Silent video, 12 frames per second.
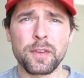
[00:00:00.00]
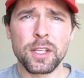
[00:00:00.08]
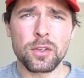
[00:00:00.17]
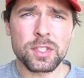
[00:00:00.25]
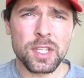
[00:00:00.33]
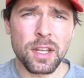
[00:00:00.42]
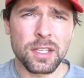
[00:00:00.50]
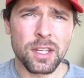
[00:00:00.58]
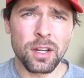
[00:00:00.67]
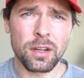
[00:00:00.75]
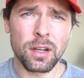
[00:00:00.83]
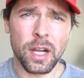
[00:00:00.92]
video is done
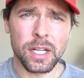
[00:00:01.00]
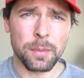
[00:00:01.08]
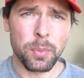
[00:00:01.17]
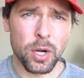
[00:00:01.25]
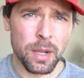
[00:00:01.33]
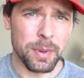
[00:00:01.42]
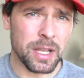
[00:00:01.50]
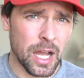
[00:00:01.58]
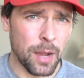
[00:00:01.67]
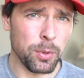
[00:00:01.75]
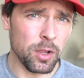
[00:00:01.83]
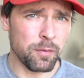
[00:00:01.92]
here, I'm gonna put up a
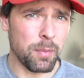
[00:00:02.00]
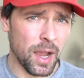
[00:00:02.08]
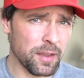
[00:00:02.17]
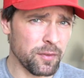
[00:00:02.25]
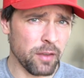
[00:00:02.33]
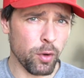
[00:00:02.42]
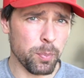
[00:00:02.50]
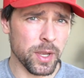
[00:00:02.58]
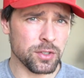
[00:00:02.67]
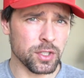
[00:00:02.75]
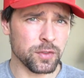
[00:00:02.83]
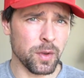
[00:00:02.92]
couple of my favorite
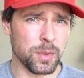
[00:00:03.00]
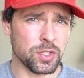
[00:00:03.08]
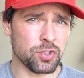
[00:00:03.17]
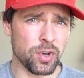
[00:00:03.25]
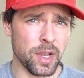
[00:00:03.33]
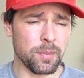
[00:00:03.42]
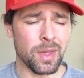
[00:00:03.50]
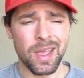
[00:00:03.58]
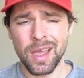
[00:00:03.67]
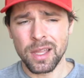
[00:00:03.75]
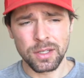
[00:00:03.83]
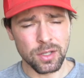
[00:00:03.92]
pictures from the trip.
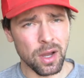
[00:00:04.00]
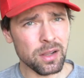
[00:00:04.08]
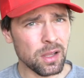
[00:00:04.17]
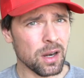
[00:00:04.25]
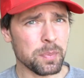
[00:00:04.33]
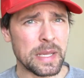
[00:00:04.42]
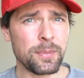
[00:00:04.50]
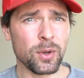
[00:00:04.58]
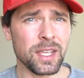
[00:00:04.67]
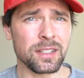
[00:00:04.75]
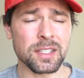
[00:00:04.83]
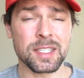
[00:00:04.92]
Not a lot of people
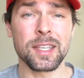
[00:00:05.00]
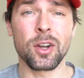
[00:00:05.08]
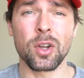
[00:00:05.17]
get to see